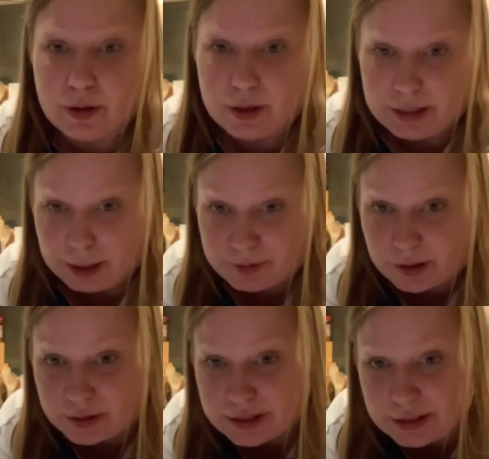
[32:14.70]
Yep, so
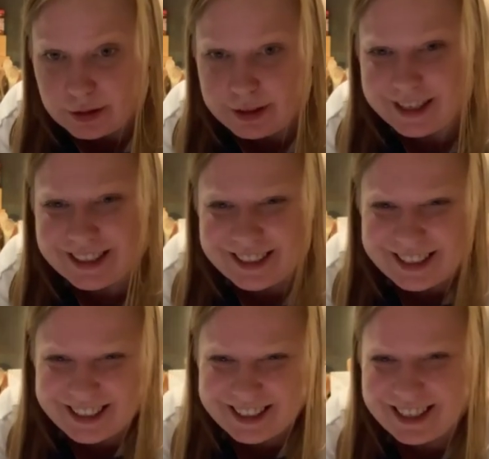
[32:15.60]
it's
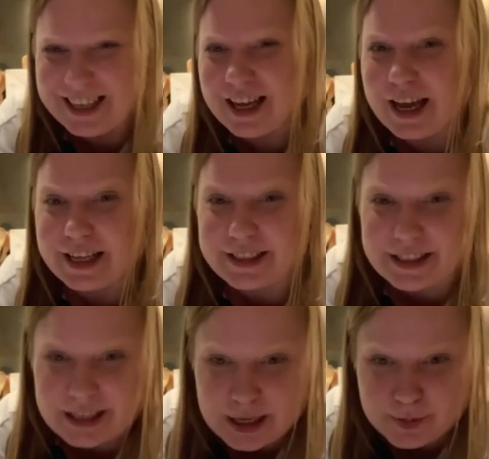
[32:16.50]
it
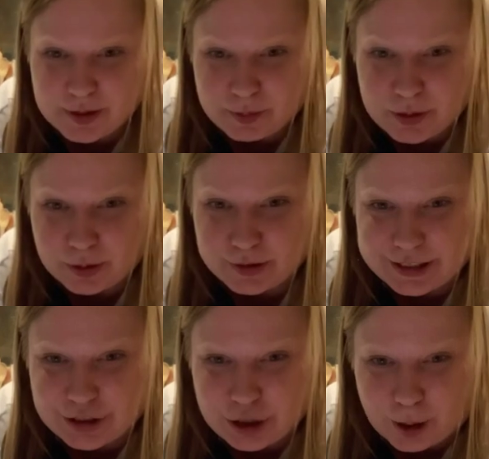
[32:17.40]
steams, it muels, it
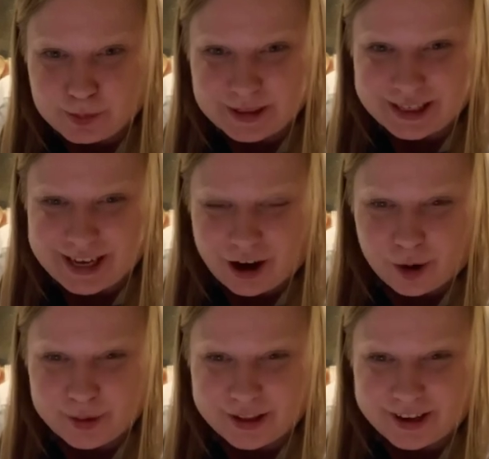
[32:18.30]
chops, it
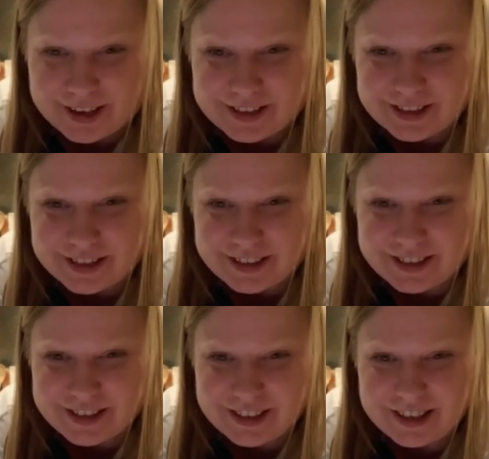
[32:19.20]
caramelizes,
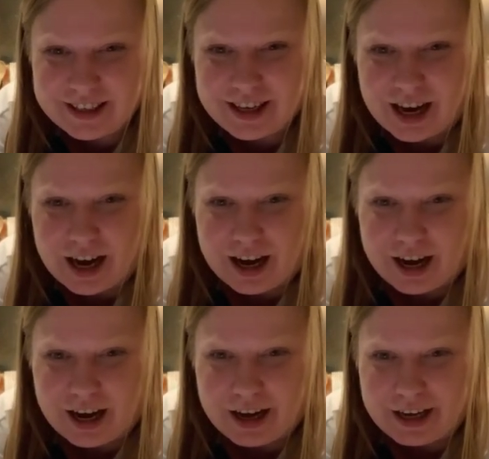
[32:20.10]

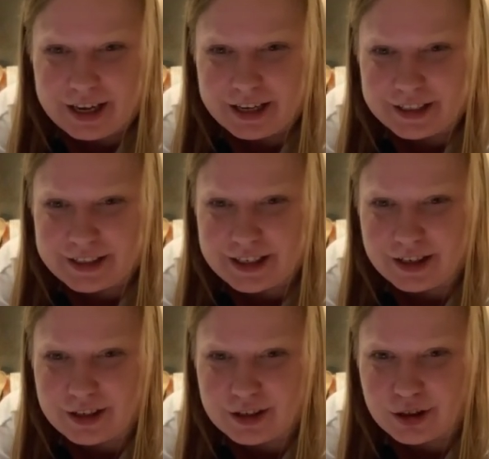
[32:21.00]
it
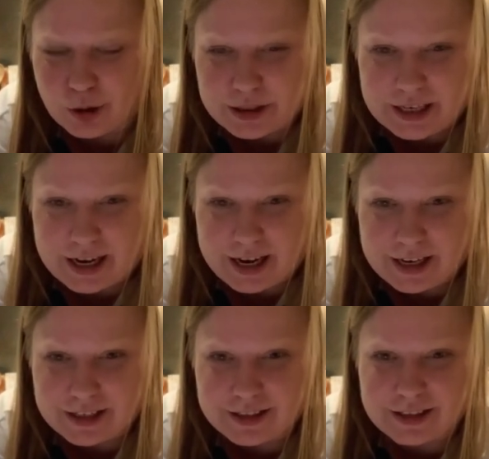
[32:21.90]

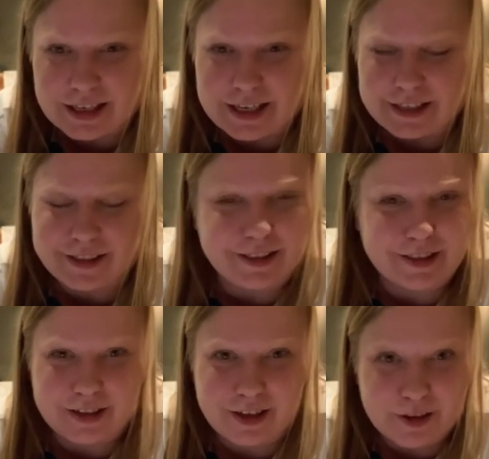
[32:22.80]
sautés, it
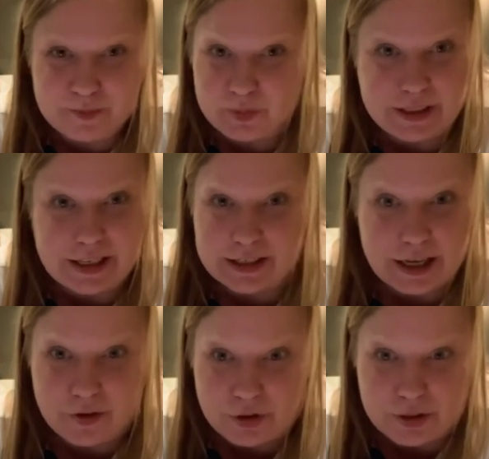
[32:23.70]
does
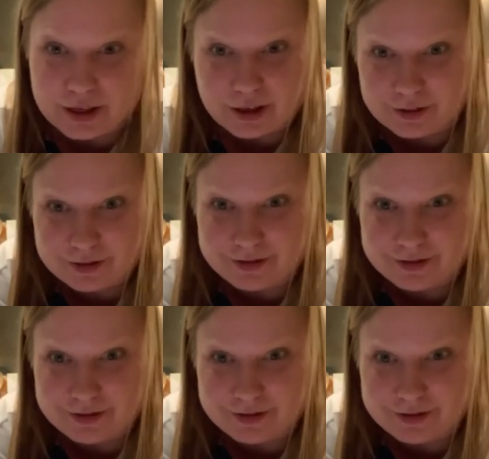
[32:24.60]
everything.